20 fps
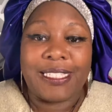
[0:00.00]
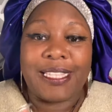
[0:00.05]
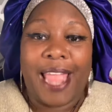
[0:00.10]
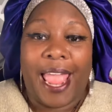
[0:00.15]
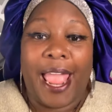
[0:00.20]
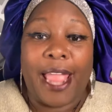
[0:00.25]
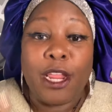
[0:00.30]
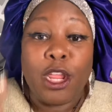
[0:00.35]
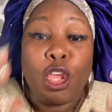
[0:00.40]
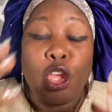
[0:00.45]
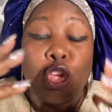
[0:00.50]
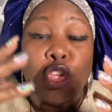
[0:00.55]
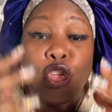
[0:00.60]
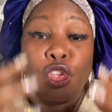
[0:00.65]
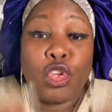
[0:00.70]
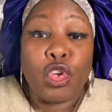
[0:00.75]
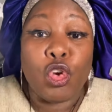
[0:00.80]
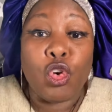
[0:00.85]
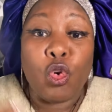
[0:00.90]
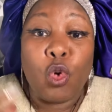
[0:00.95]
that
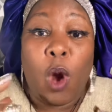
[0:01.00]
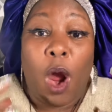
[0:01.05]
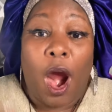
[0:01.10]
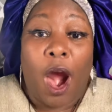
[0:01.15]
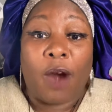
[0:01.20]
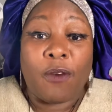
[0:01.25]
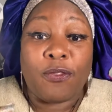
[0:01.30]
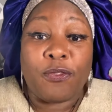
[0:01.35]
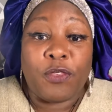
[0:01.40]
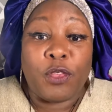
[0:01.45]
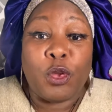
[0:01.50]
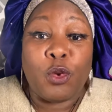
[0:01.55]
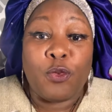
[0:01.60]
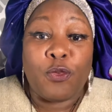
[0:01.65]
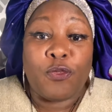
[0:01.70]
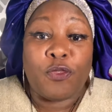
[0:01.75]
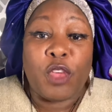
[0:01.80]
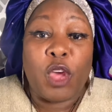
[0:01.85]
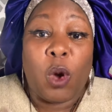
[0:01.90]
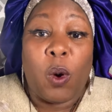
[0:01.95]
you are you
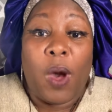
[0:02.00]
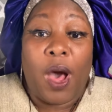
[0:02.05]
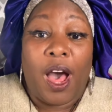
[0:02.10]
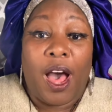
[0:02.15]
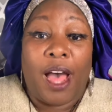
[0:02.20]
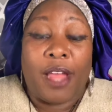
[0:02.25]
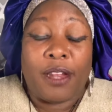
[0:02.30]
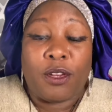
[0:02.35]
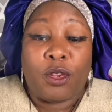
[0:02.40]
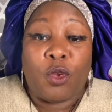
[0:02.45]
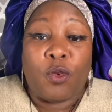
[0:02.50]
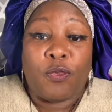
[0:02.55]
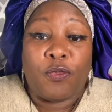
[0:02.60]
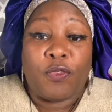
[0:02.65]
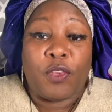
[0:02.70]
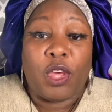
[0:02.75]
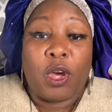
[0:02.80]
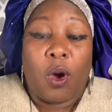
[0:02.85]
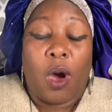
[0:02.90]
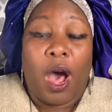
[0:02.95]
feel un you
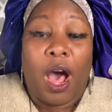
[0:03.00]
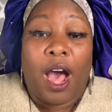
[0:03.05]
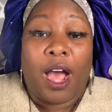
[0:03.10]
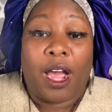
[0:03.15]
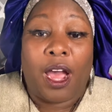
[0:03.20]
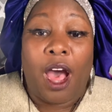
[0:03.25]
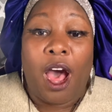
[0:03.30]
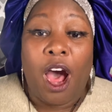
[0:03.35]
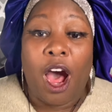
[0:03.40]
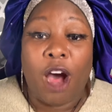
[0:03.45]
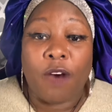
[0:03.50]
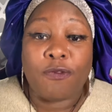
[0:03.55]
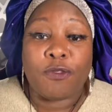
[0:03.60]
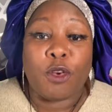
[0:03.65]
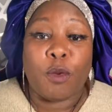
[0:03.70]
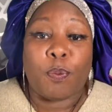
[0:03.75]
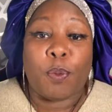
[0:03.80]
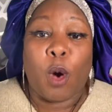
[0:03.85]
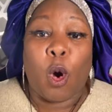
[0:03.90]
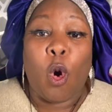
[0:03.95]
feel
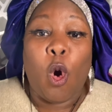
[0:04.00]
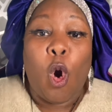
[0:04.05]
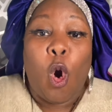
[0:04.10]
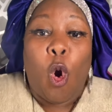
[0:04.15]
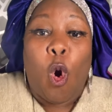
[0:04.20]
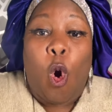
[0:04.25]
uncomfortable